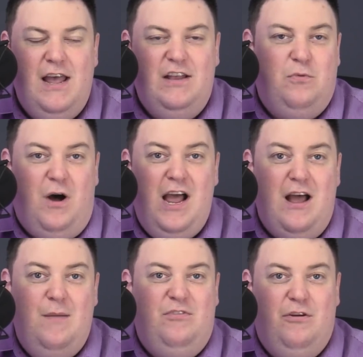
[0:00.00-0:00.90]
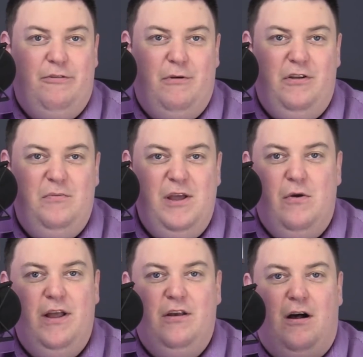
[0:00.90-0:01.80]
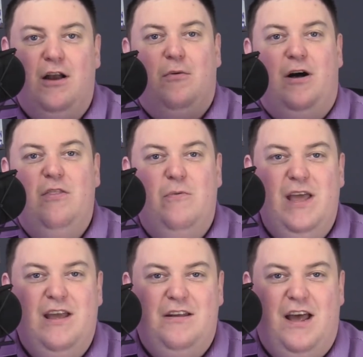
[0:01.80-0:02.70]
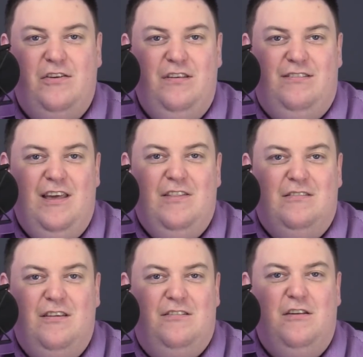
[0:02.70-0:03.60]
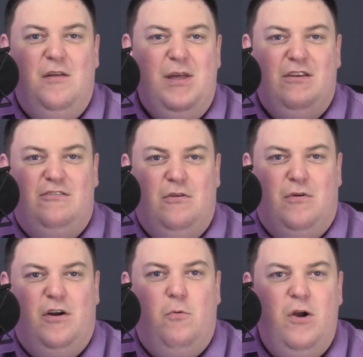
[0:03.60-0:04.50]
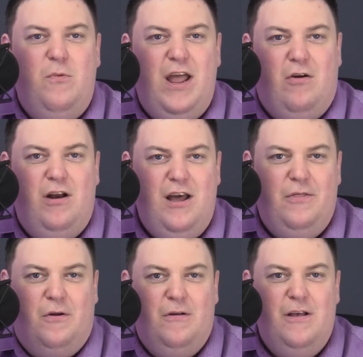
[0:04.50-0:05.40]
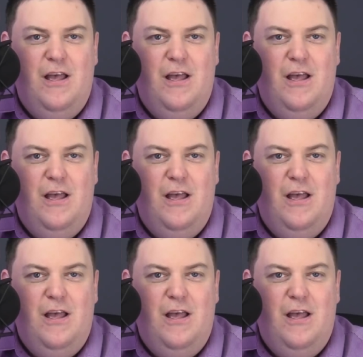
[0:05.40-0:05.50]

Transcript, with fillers: It's why I'm so thrilled to be going to Ottawa on the weekend to actually see this. This is going to be historic one way or another.